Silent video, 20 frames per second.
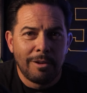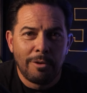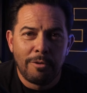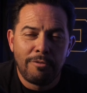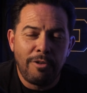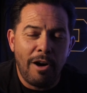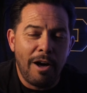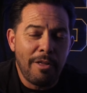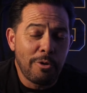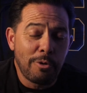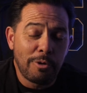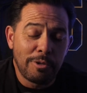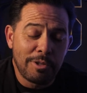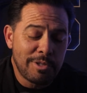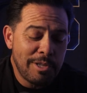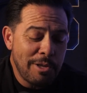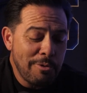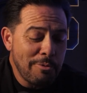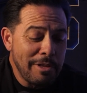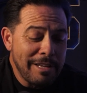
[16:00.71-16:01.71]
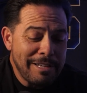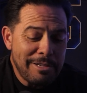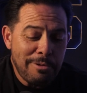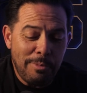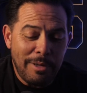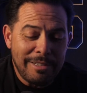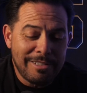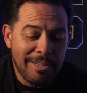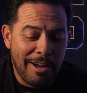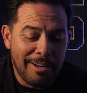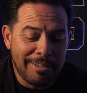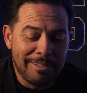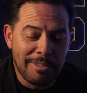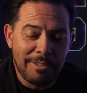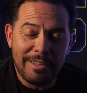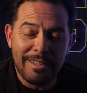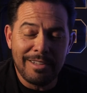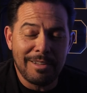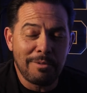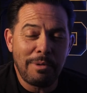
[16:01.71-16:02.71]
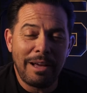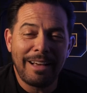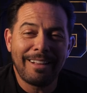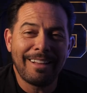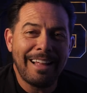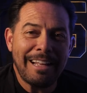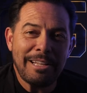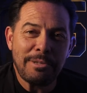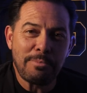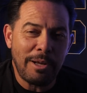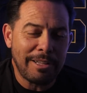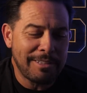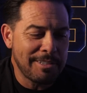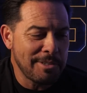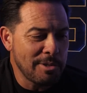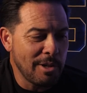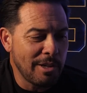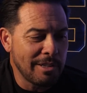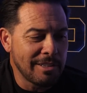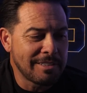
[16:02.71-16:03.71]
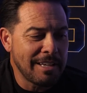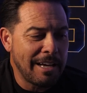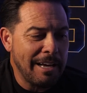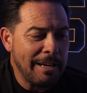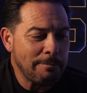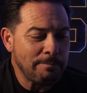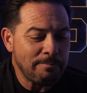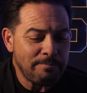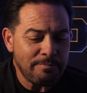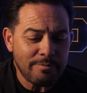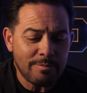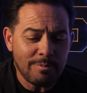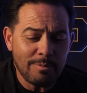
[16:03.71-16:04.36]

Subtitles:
Father-oldest son relationship, I talk to my clients about this all the time.